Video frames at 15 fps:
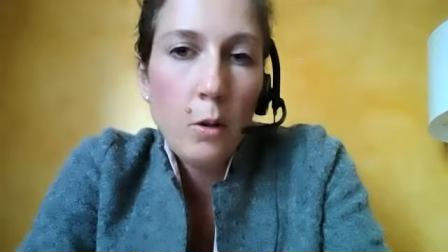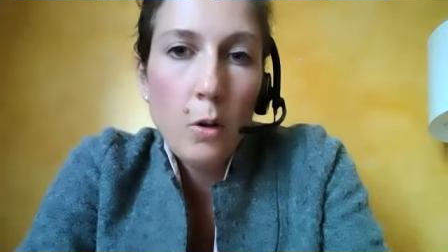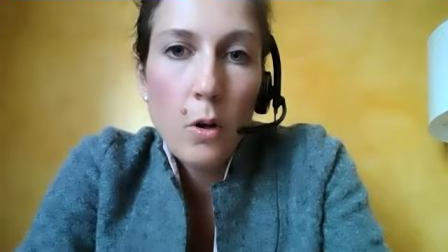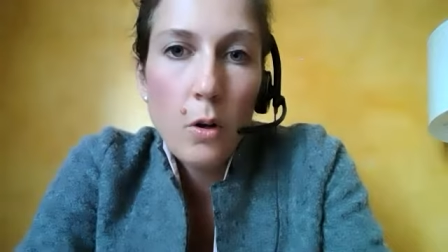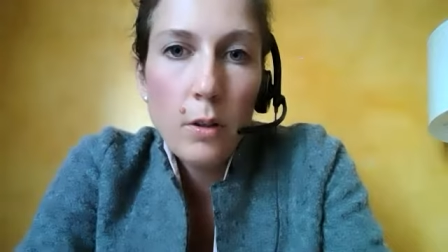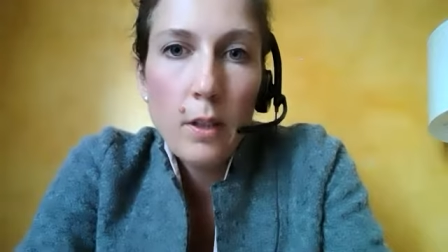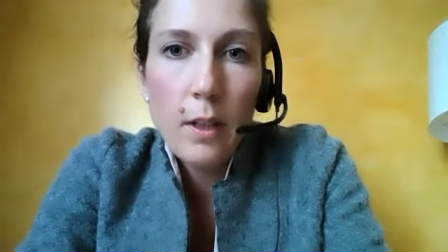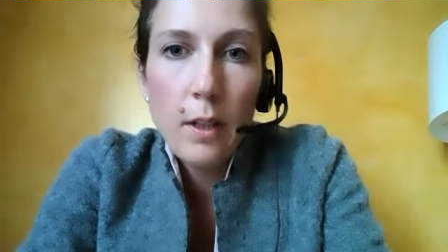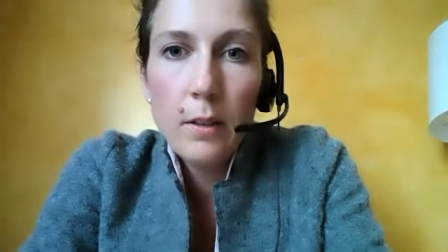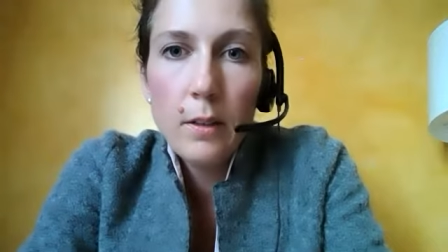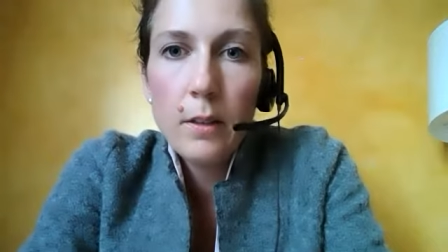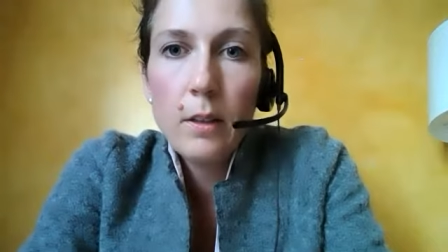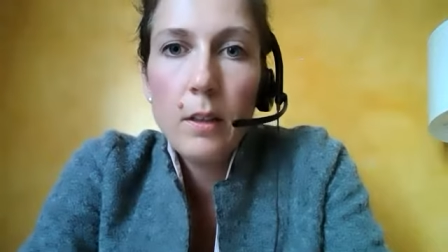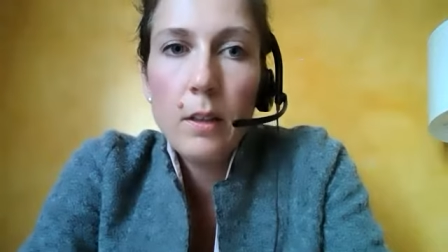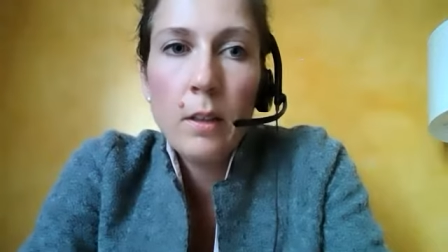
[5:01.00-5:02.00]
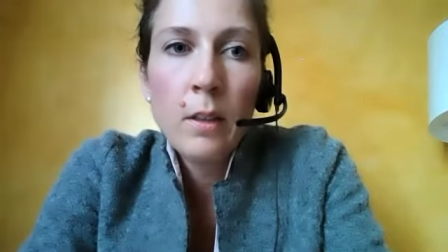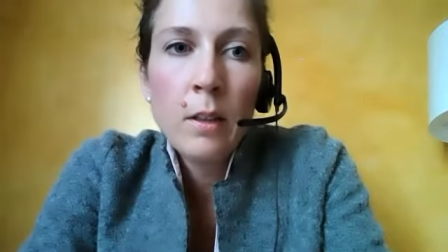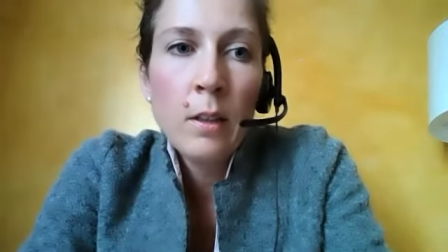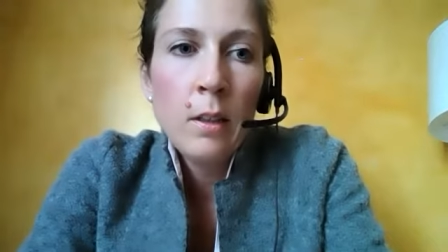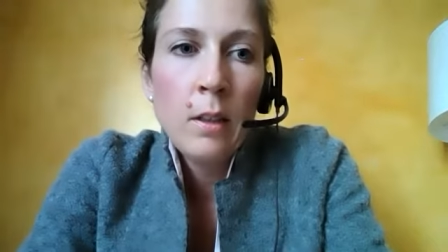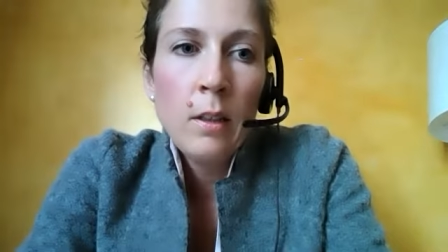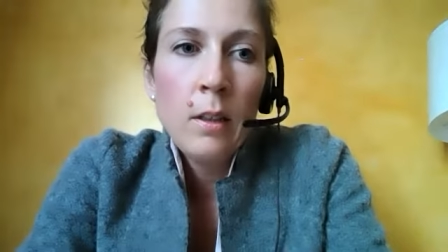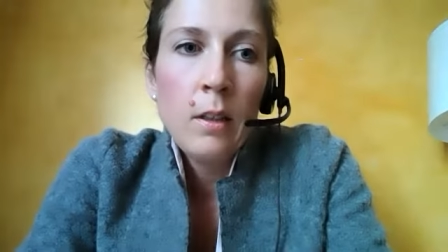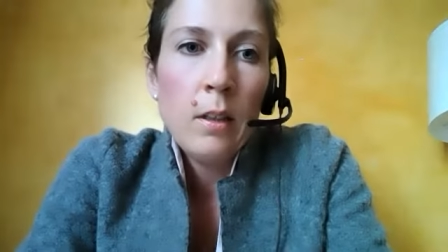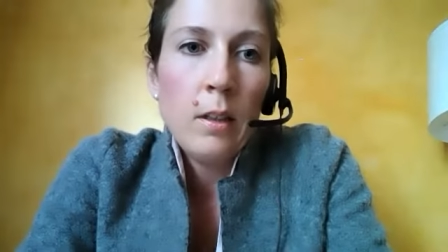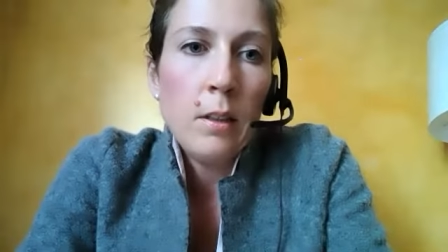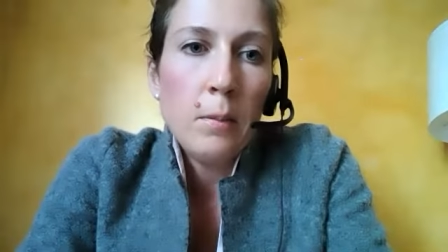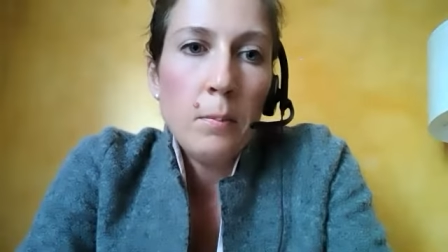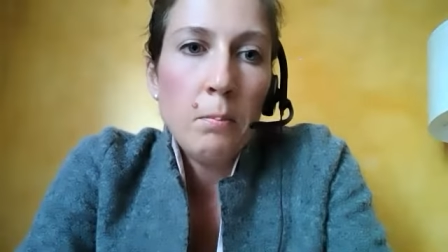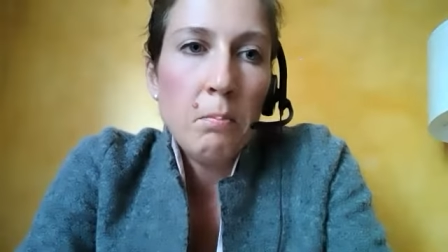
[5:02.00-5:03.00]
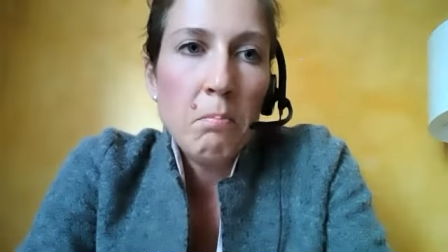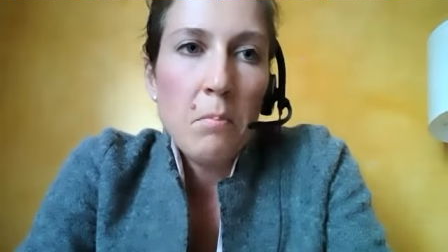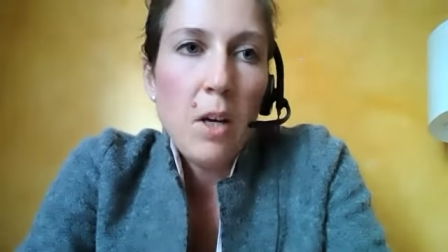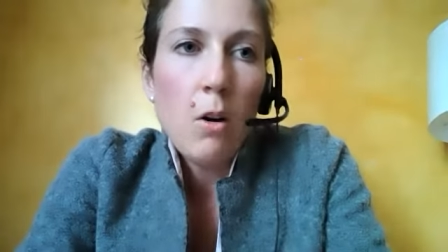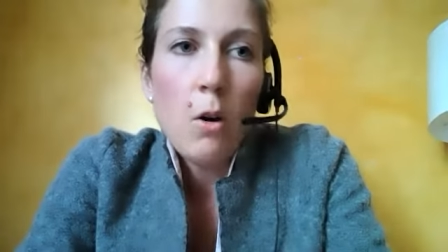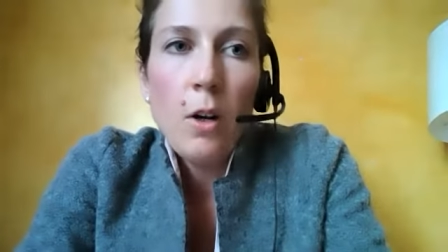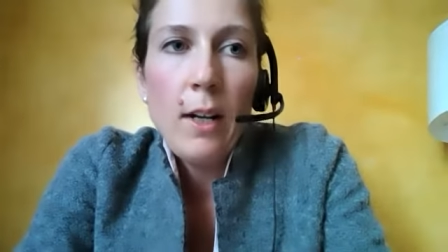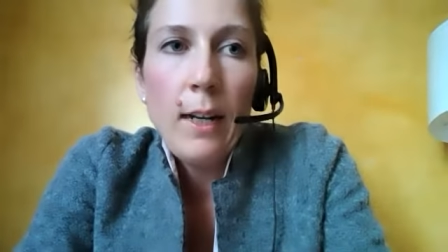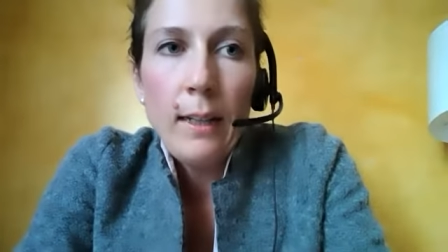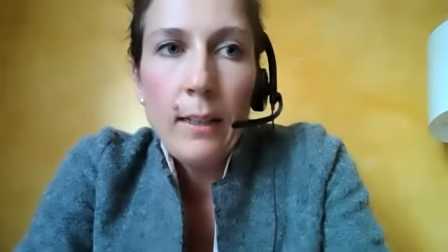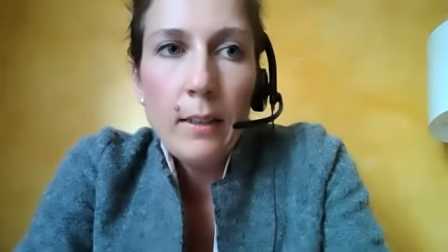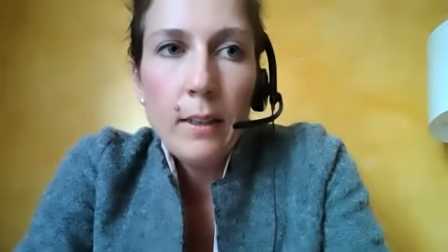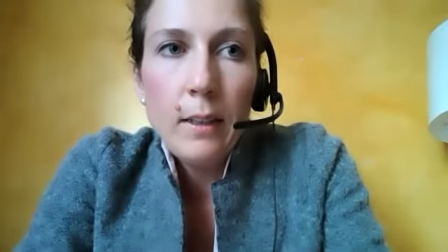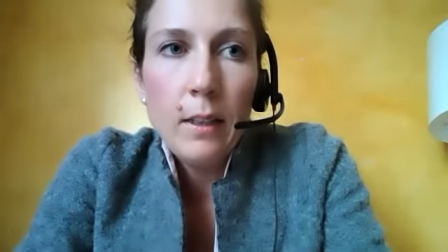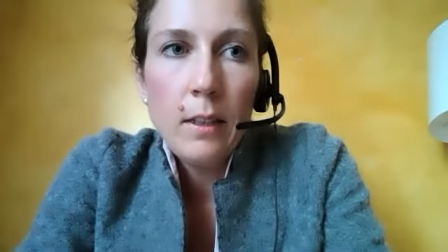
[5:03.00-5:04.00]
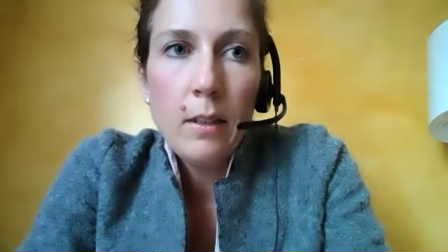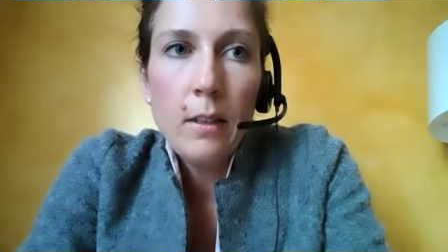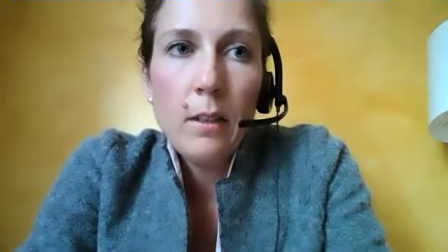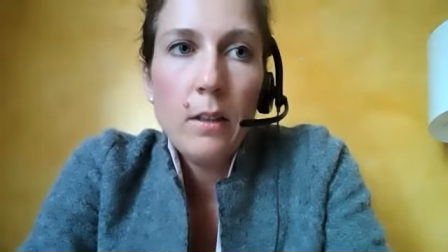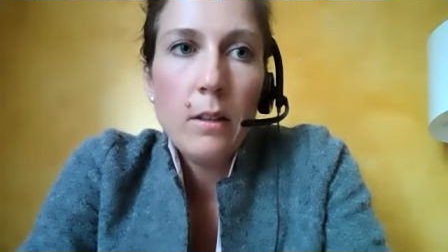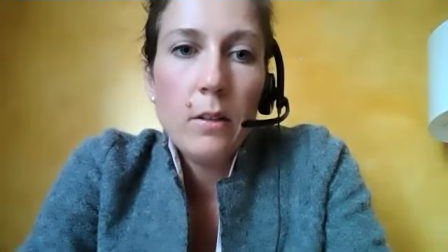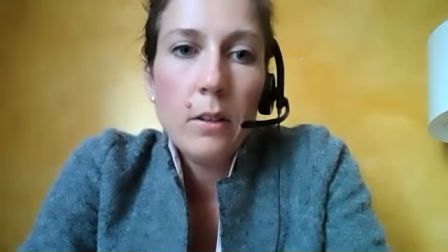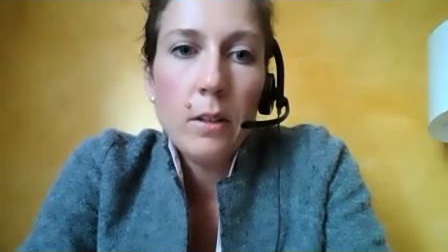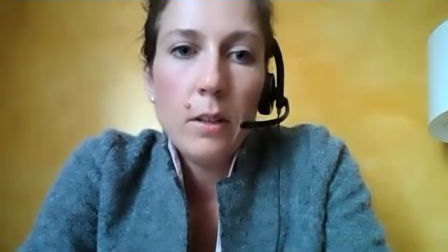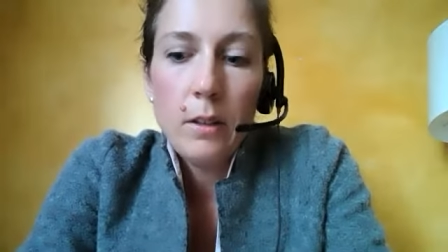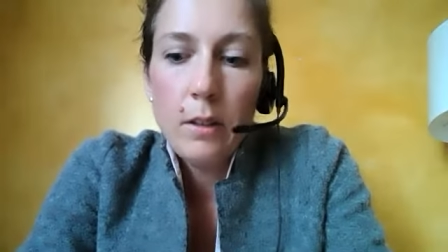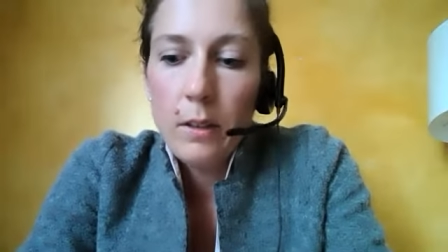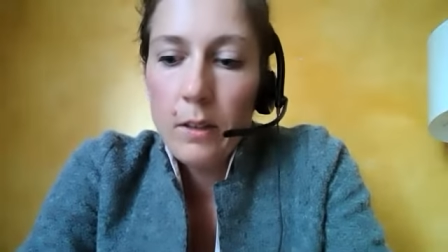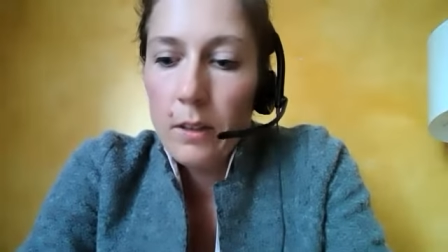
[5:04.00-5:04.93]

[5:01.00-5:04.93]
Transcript: in contact on LinkedIn or